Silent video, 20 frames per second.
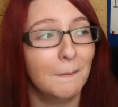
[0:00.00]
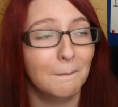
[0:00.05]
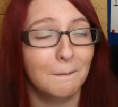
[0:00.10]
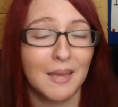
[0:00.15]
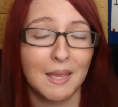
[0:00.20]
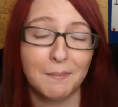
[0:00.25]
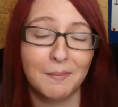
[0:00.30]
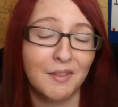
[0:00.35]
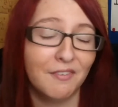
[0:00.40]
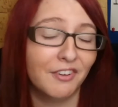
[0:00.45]

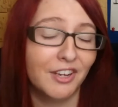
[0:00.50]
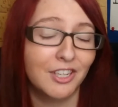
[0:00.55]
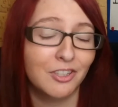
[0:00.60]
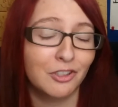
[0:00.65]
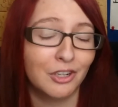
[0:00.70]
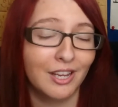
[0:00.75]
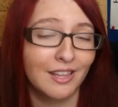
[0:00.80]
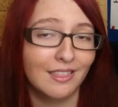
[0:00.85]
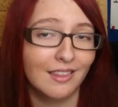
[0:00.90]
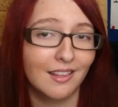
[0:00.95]
Maybe if
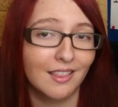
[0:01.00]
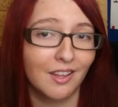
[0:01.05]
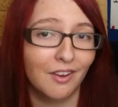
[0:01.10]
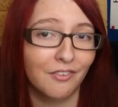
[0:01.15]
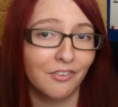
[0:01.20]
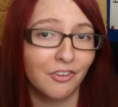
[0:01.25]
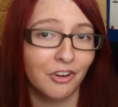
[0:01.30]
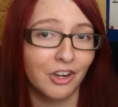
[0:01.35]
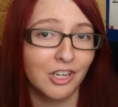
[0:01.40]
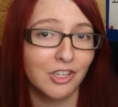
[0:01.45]
I'd tried this
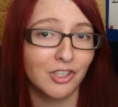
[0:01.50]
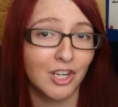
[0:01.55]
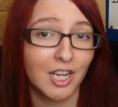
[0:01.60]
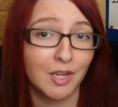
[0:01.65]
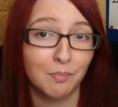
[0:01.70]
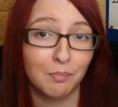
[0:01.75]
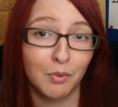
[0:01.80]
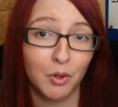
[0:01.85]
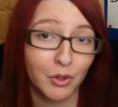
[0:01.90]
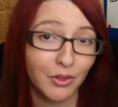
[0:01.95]
after I
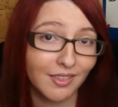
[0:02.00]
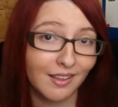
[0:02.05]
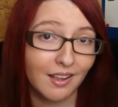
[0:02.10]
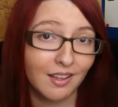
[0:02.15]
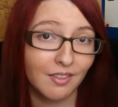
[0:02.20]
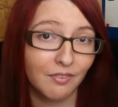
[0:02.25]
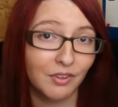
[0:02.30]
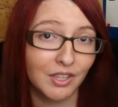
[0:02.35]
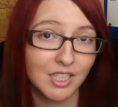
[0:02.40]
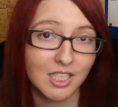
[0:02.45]
tried more
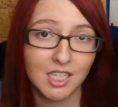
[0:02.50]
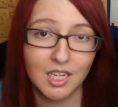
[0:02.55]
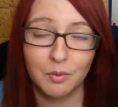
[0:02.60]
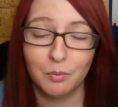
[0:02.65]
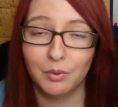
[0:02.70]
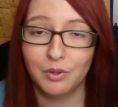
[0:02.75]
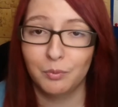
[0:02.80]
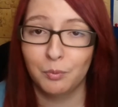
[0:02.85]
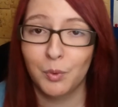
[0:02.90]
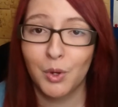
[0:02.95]
science fiction,
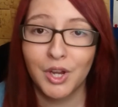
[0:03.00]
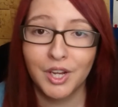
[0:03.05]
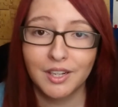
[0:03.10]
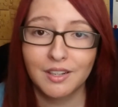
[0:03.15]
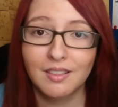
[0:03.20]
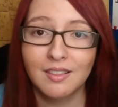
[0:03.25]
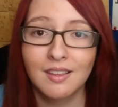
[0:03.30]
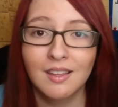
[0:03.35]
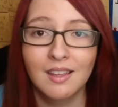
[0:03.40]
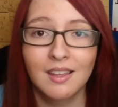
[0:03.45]
it would have
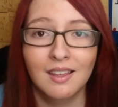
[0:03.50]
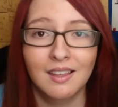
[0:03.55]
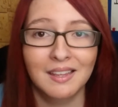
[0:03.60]
worked.